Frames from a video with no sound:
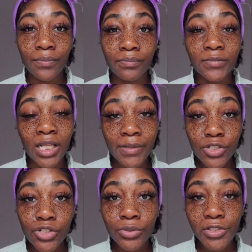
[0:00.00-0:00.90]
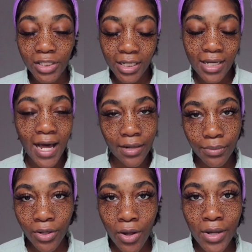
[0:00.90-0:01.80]
lemon juice to like a
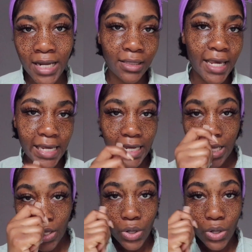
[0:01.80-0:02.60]
cotton ball and like